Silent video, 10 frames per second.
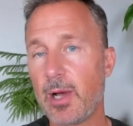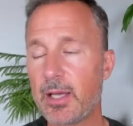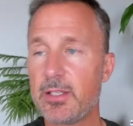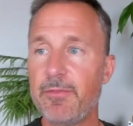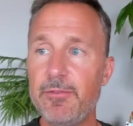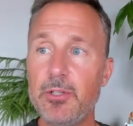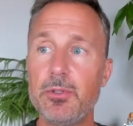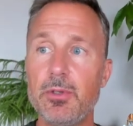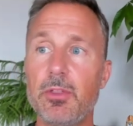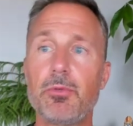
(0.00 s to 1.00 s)
I get to
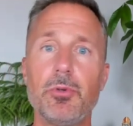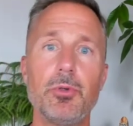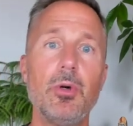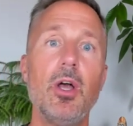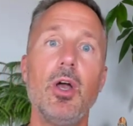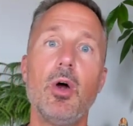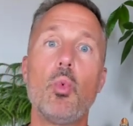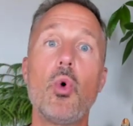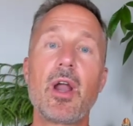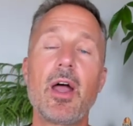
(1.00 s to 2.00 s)
filter it through
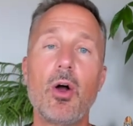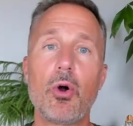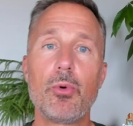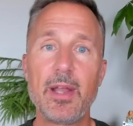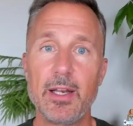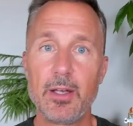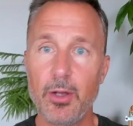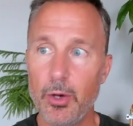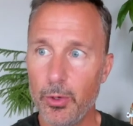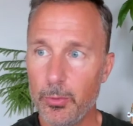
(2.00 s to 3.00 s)
what I already
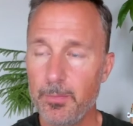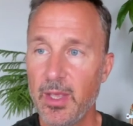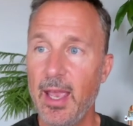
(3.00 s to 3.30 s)
know.